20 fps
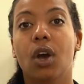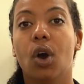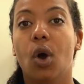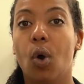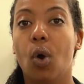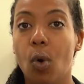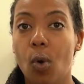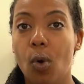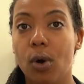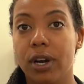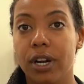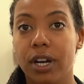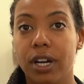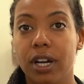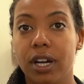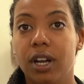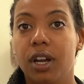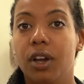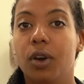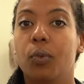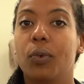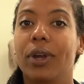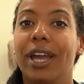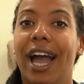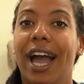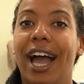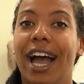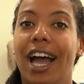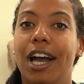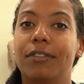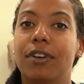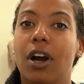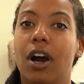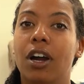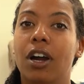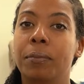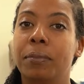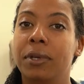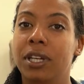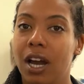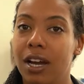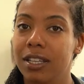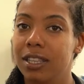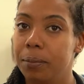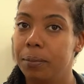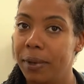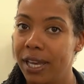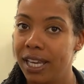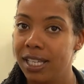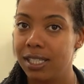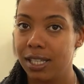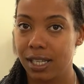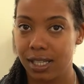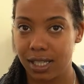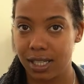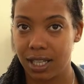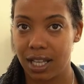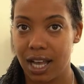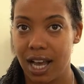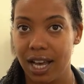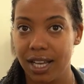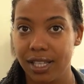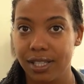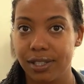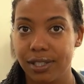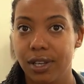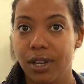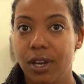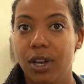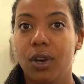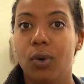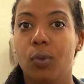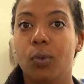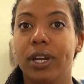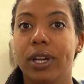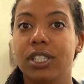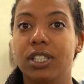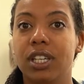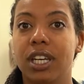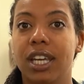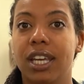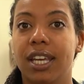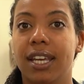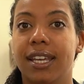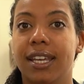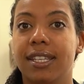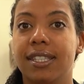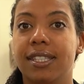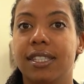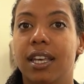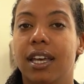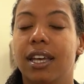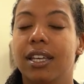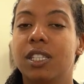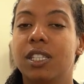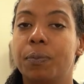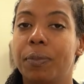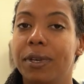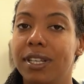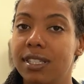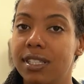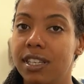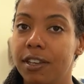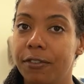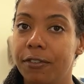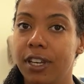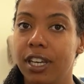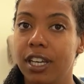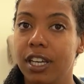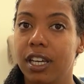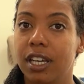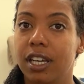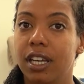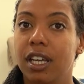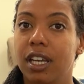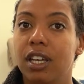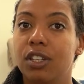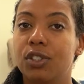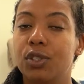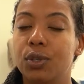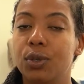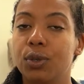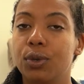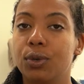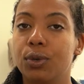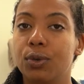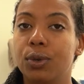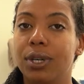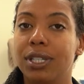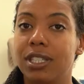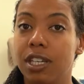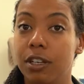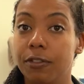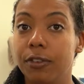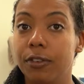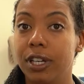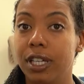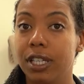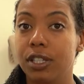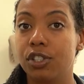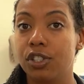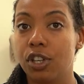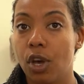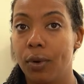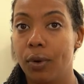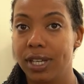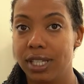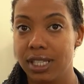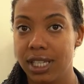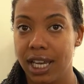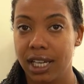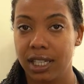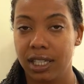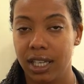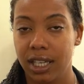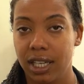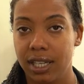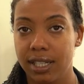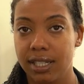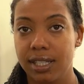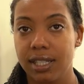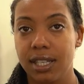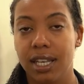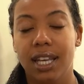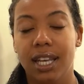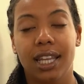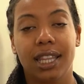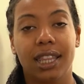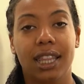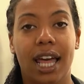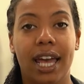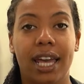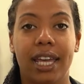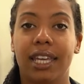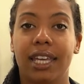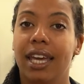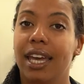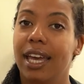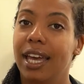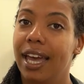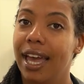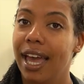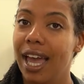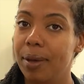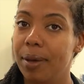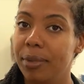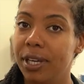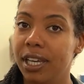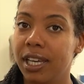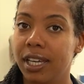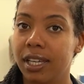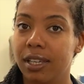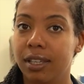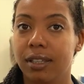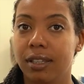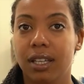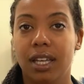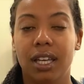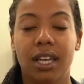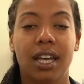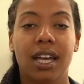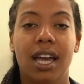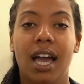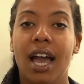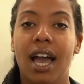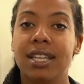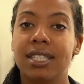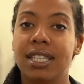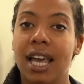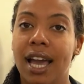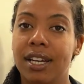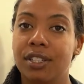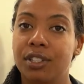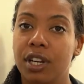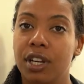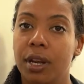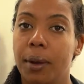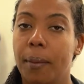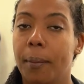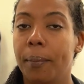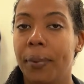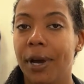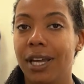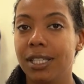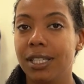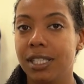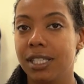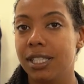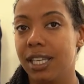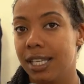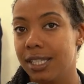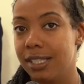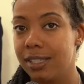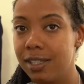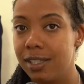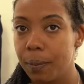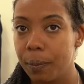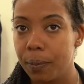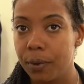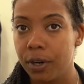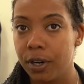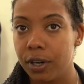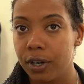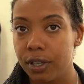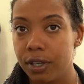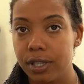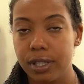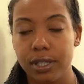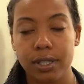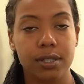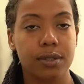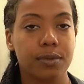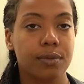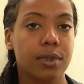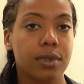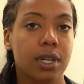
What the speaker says: or we have our Beyond the Basics class, which is specific to different sewing techniques like hemming, attaching buttons and zippers,